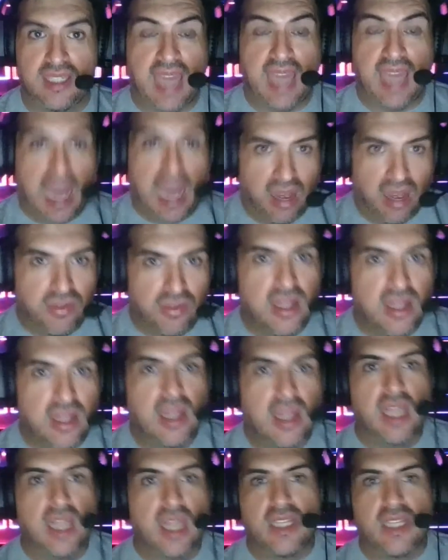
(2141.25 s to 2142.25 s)
They have
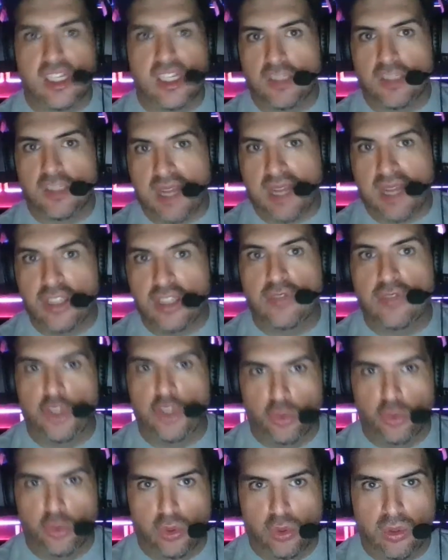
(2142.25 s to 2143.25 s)
the expensive
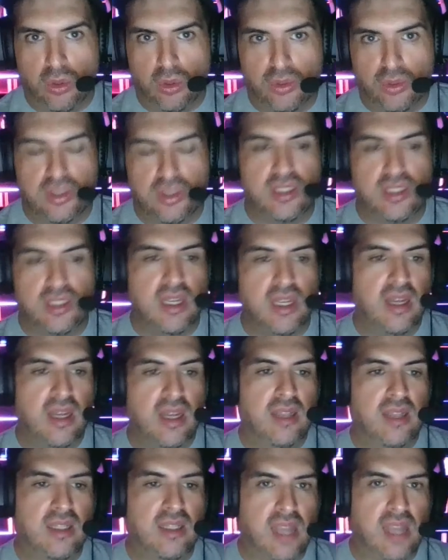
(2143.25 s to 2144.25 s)
tools,
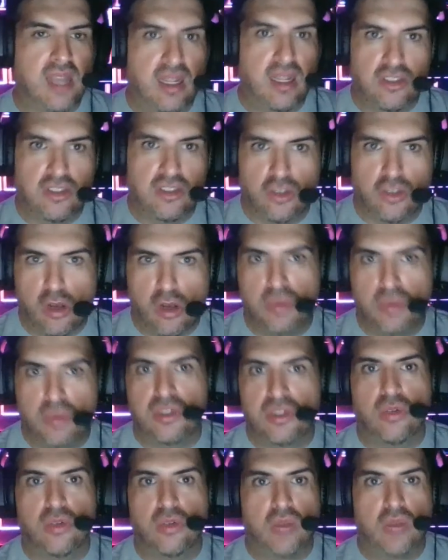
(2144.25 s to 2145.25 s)
the
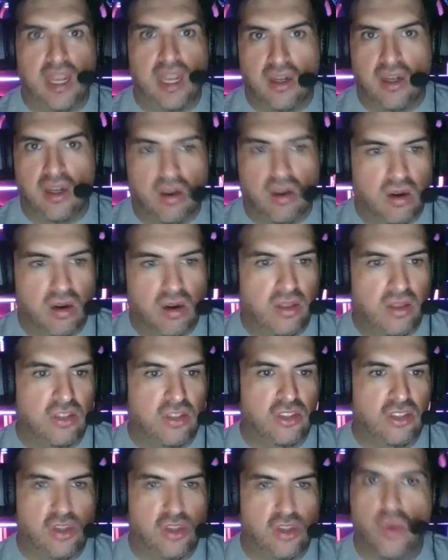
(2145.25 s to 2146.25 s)
telescopes, the radar, the
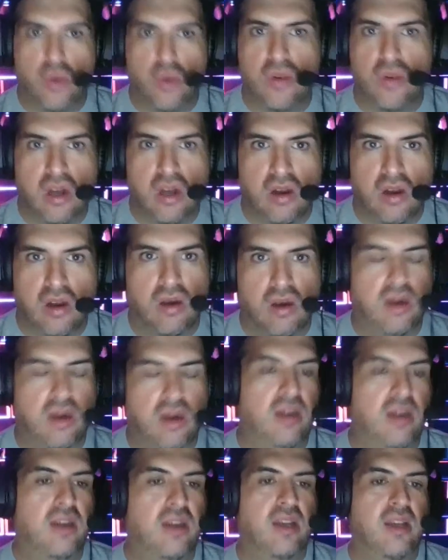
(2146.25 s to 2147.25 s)

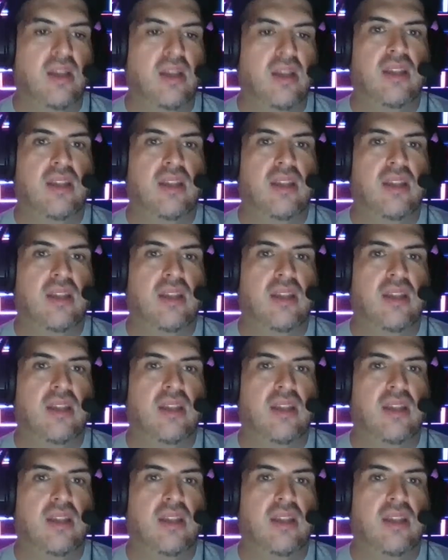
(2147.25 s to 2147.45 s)
sonar,